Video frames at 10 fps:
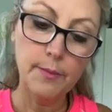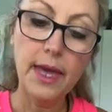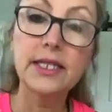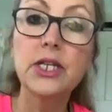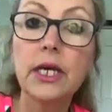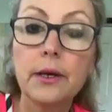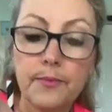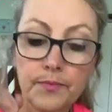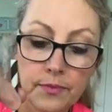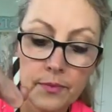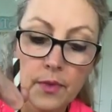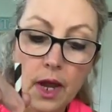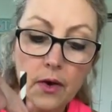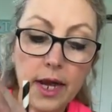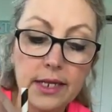like magic.
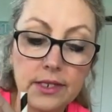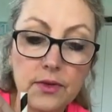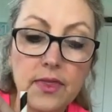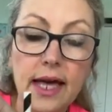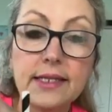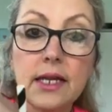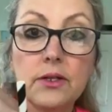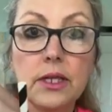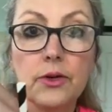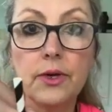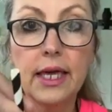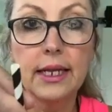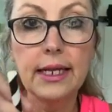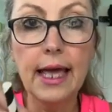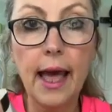All right, so that's our little
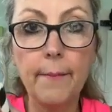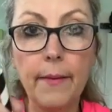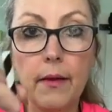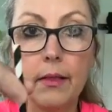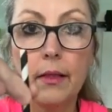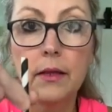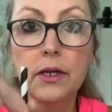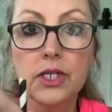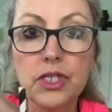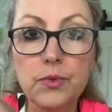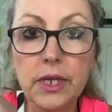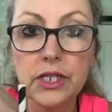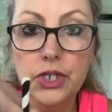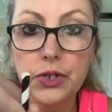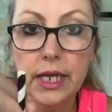candy apple
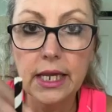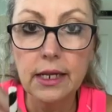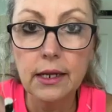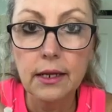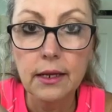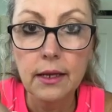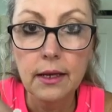sweet treat